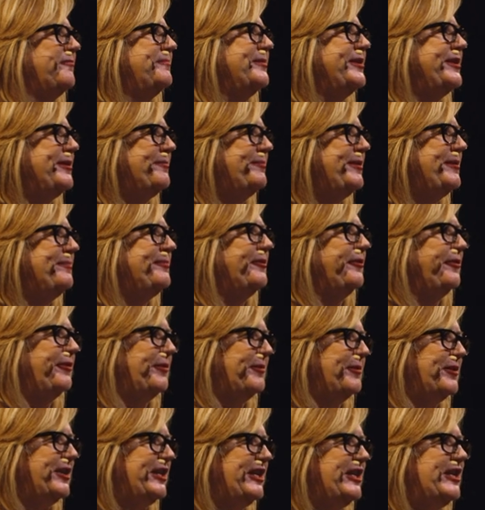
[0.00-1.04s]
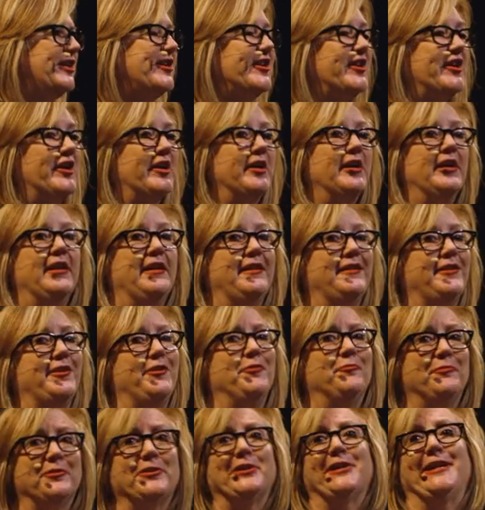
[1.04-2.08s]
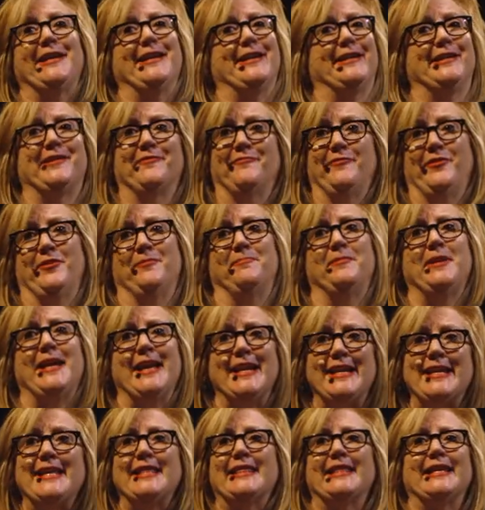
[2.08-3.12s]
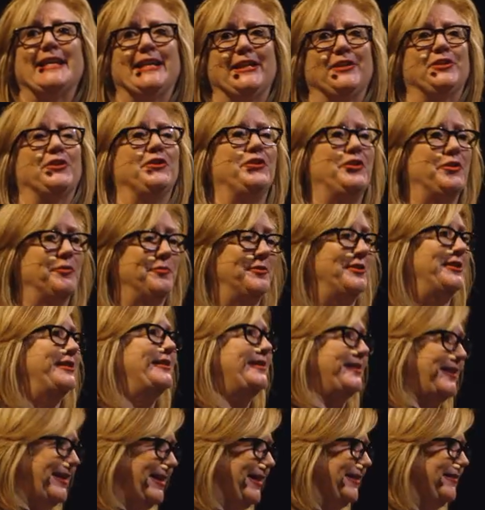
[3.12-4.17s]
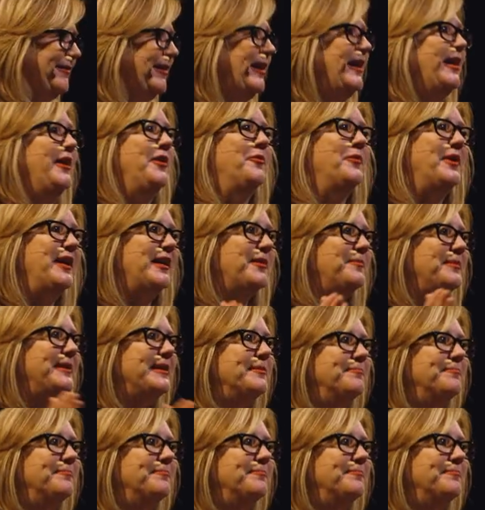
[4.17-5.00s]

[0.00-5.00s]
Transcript: million people through it a year, you really can't give them anything to do or decide. We got to be